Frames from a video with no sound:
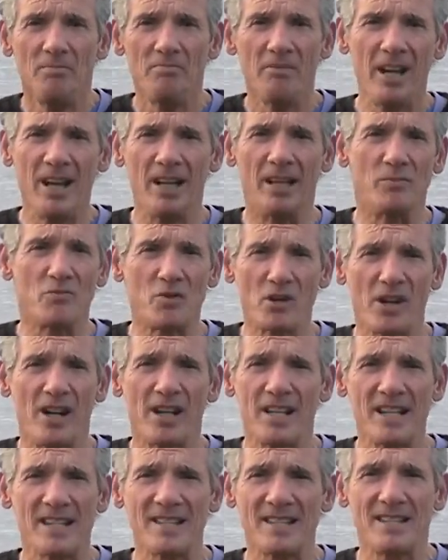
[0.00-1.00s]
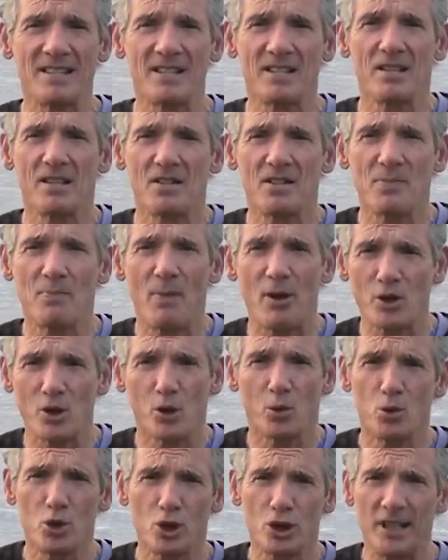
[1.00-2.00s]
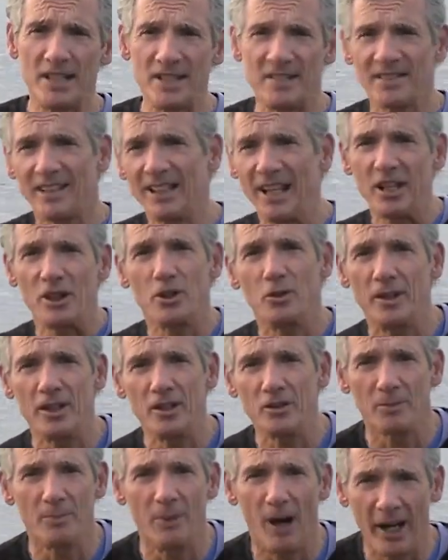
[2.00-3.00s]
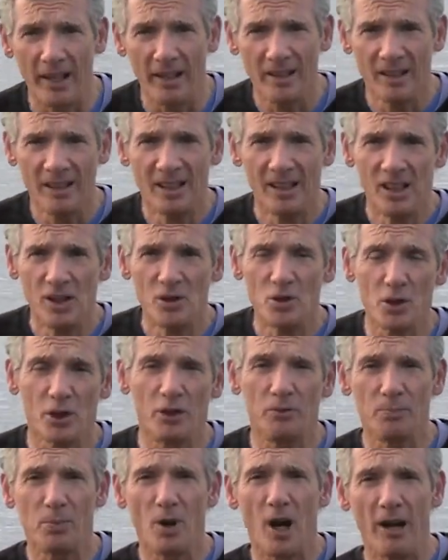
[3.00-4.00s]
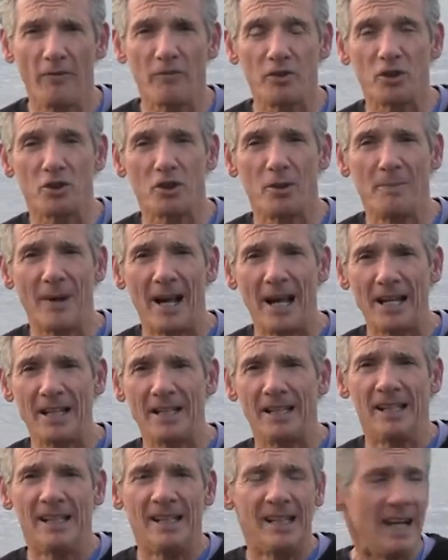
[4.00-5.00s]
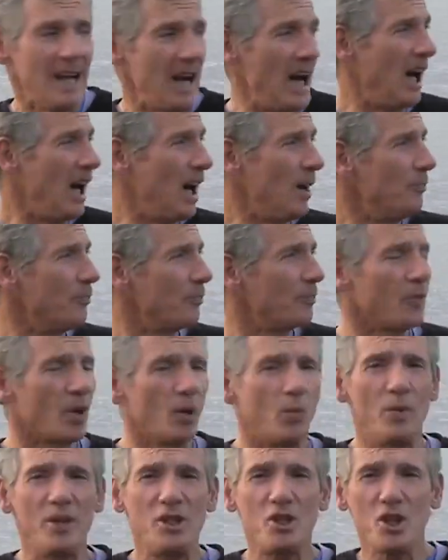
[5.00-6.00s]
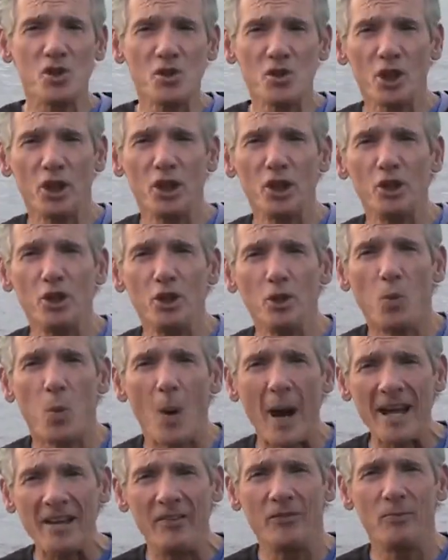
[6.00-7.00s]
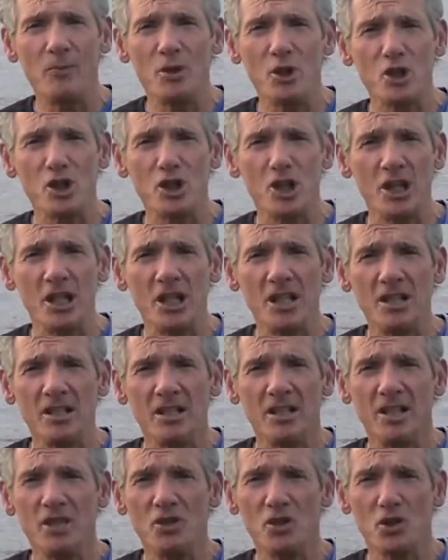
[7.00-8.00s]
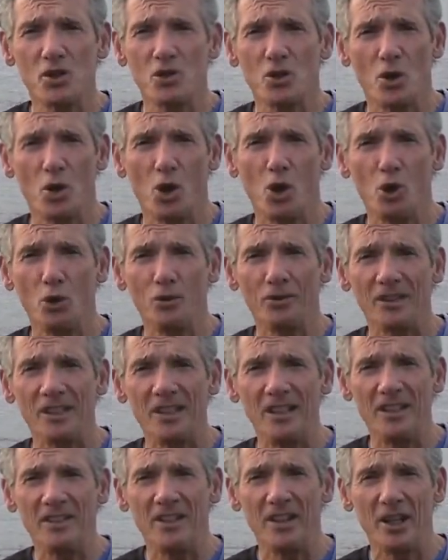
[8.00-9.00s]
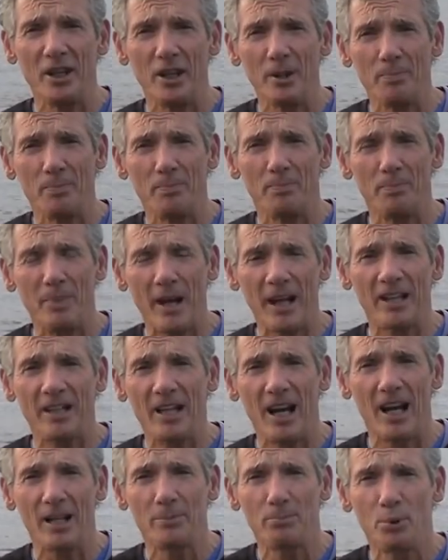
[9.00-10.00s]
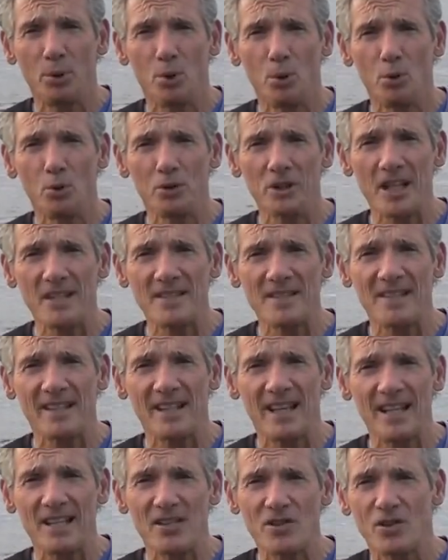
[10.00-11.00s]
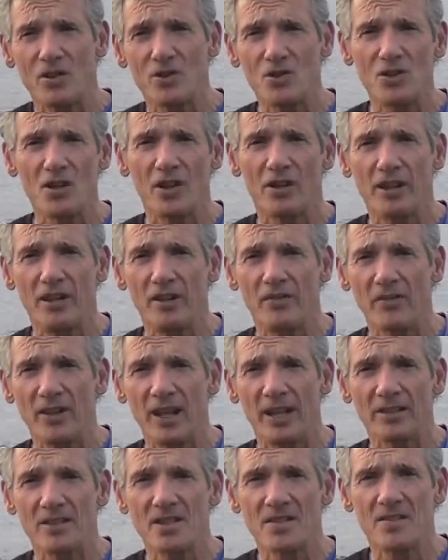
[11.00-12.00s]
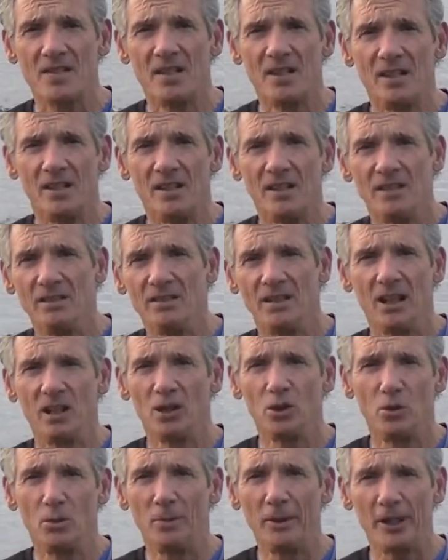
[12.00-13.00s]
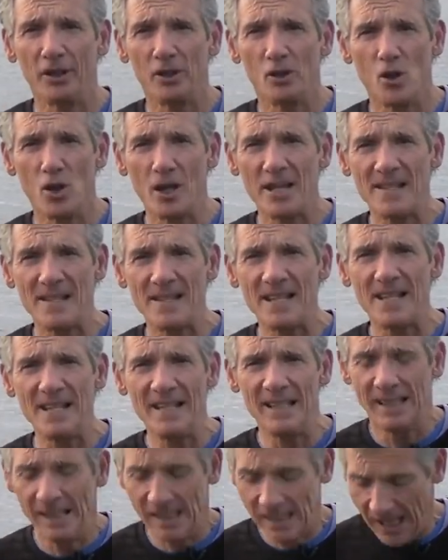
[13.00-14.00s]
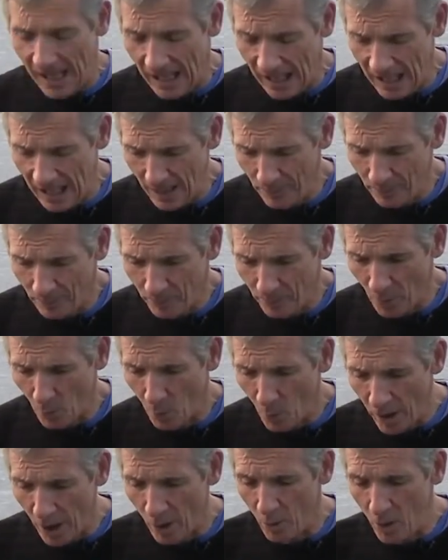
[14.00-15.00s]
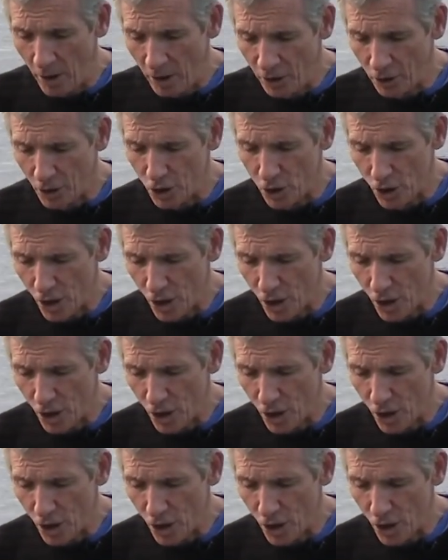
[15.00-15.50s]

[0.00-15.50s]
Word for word: yeah, so I guess it's a special treat to let you into my sort of private domain. Um, we just got a new wave machine installed in the backyard pool yesterday. So sorry if that's a little bit noisy. Um, but what I wanted to